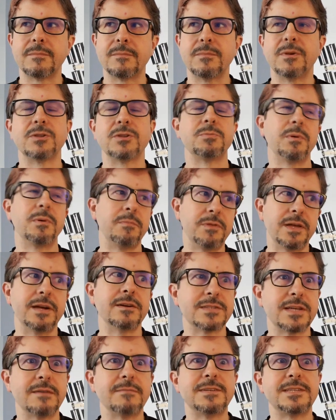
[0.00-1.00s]
multiple
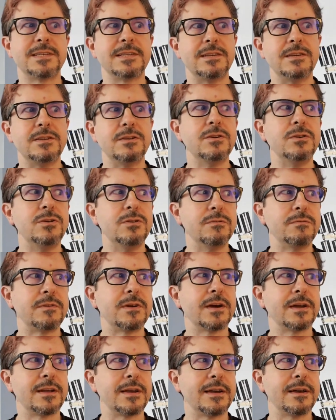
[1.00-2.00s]
players, obviously
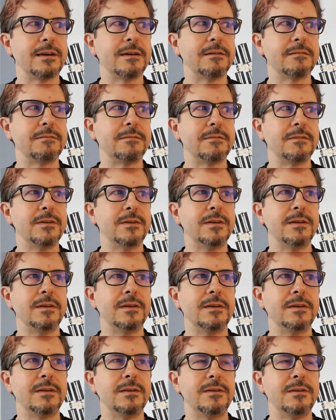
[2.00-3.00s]
you've got to have
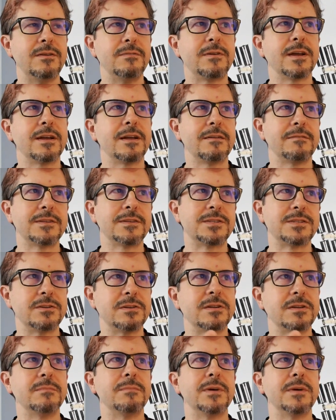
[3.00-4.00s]
a
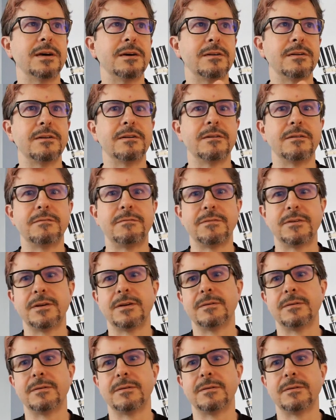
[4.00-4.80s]
certain amount of